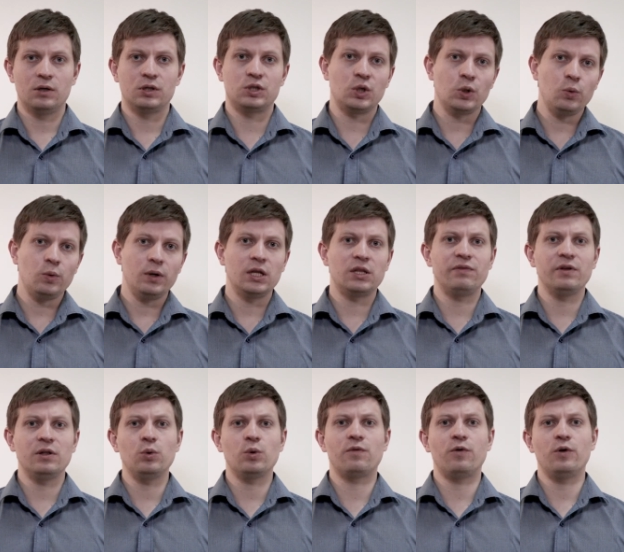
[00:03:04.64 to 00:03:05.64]
So it
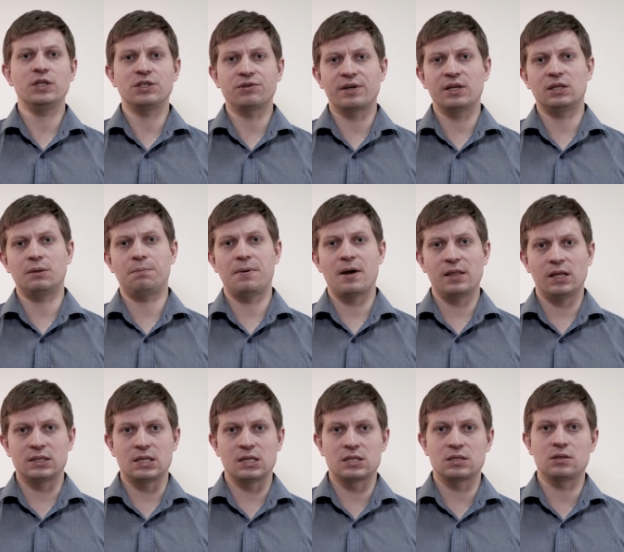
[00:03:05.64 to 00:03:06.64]
will look for intricate
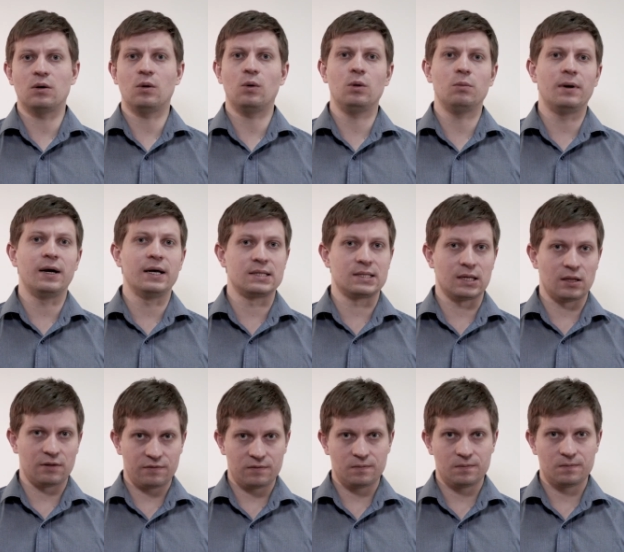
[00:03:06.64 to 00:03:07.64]
dependencies all by itself.
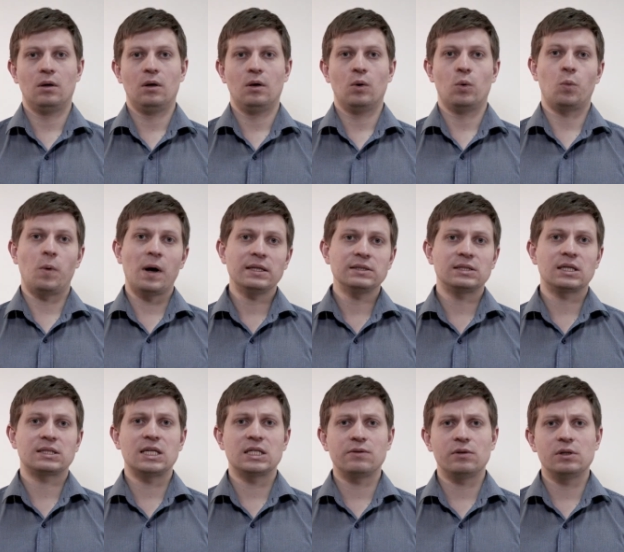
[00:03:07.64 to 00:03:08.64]
Once
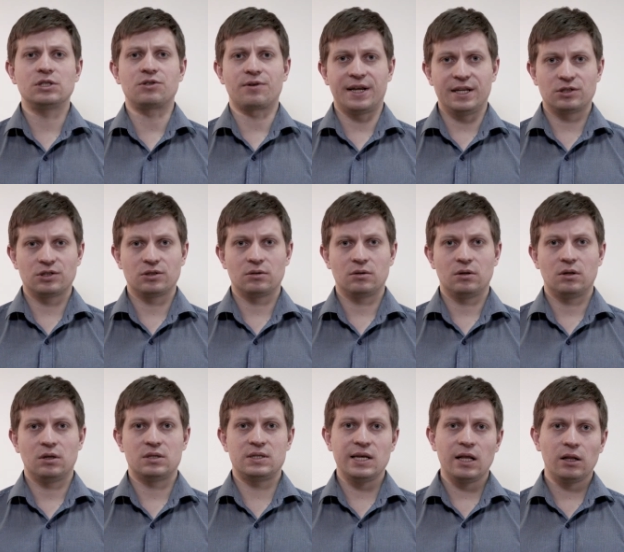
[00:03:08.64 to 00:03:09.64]
successfully trained,
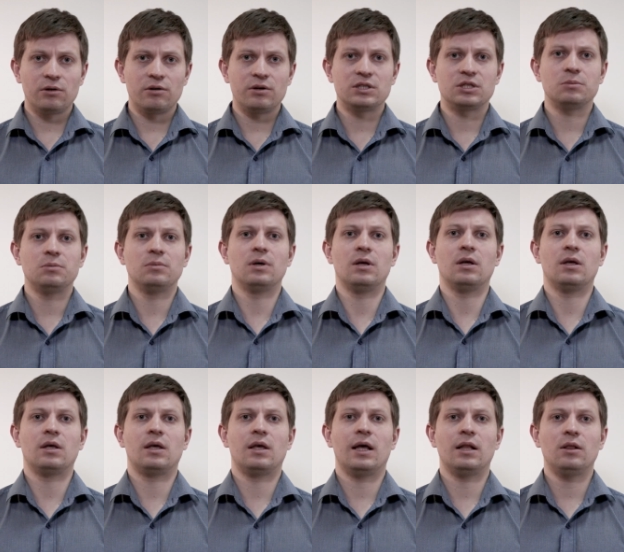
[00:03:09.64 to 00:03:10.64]
the algorithm
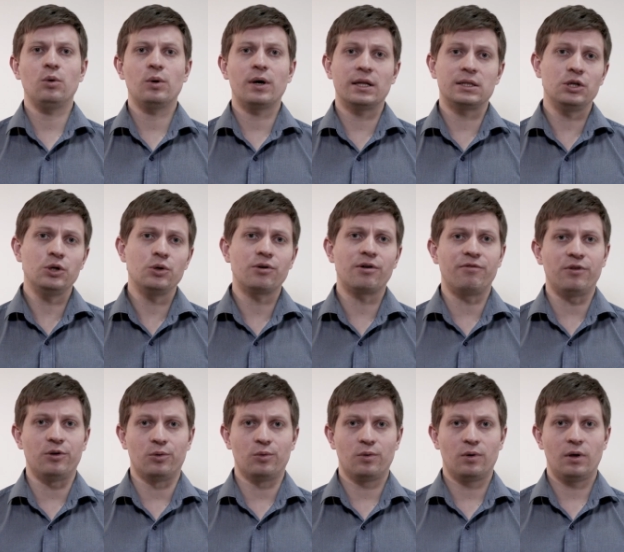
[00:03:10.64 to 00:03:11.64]
can look at a new
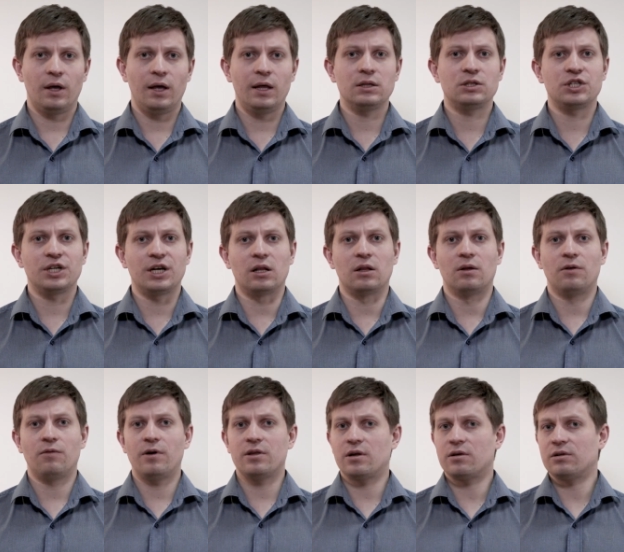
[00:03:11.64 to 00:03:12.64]
review and tell
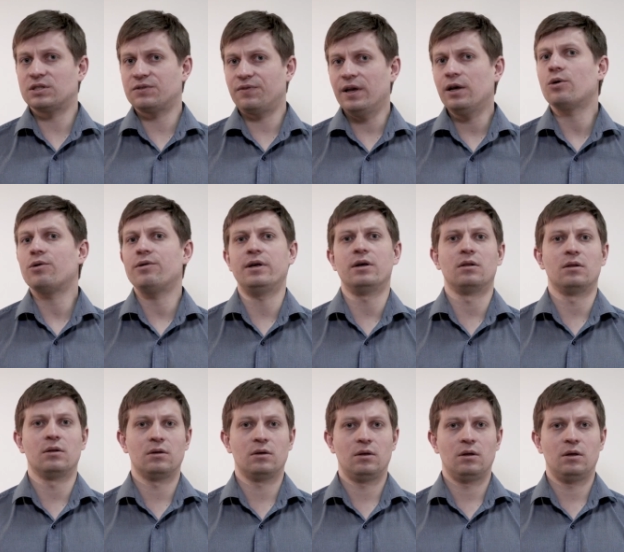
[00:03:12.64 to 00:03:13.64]
whether it's fake or real,
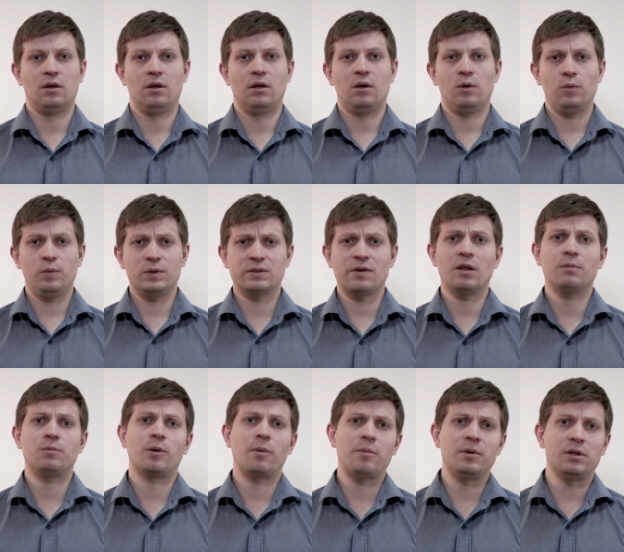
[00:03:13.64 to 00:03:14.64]
with some
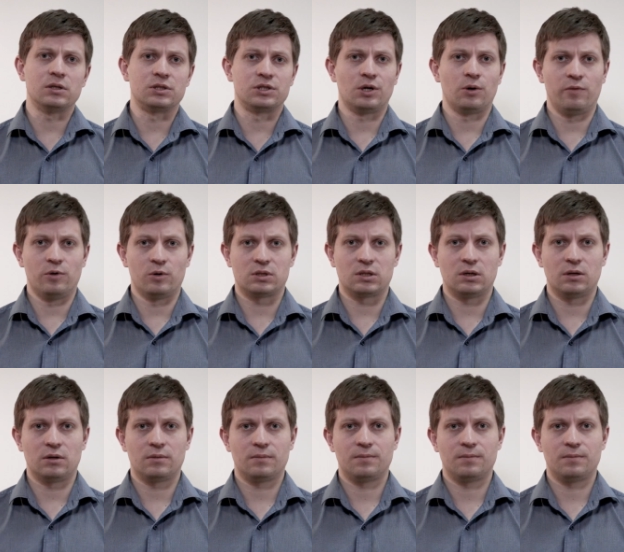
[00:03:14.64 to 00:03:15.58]
probability, obviously.